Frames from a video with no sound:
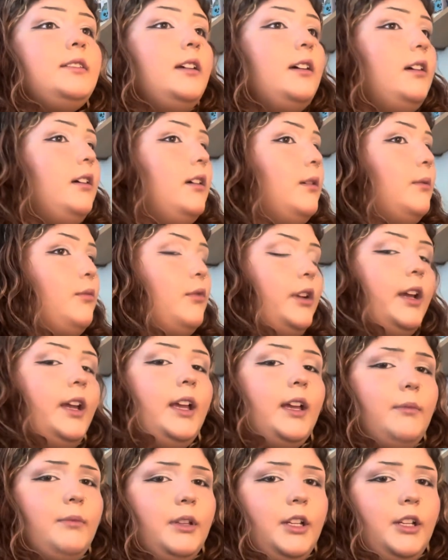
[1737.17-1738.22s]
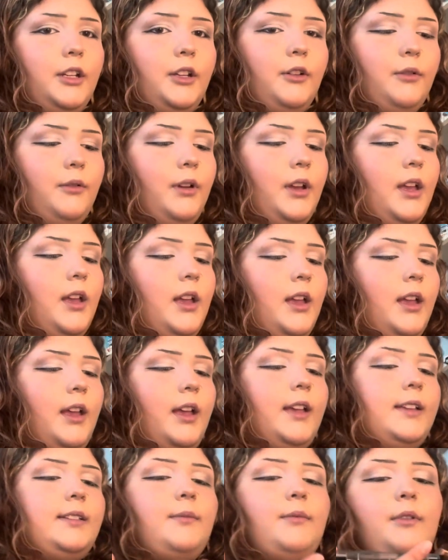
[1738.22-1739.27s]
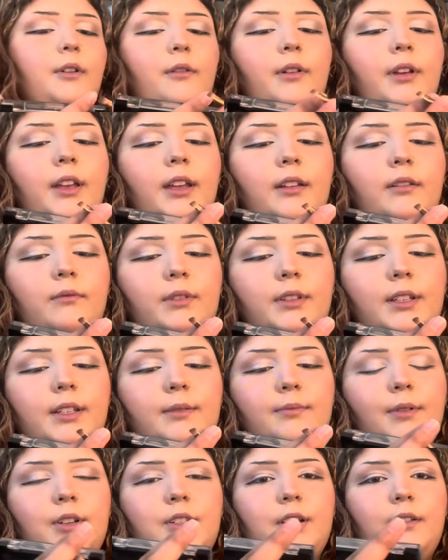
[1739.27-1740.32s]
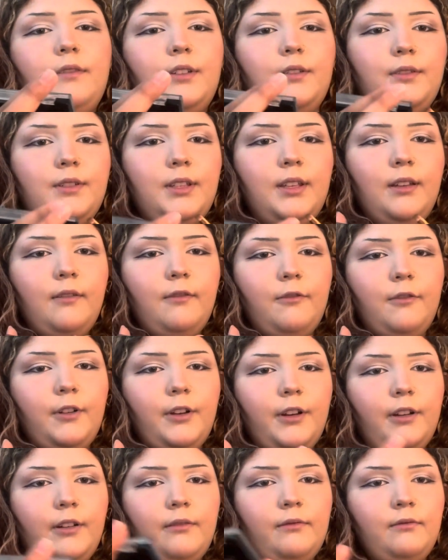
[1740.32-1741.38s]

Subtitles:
What I am gonna do is I'm going in with this brush. I've used it for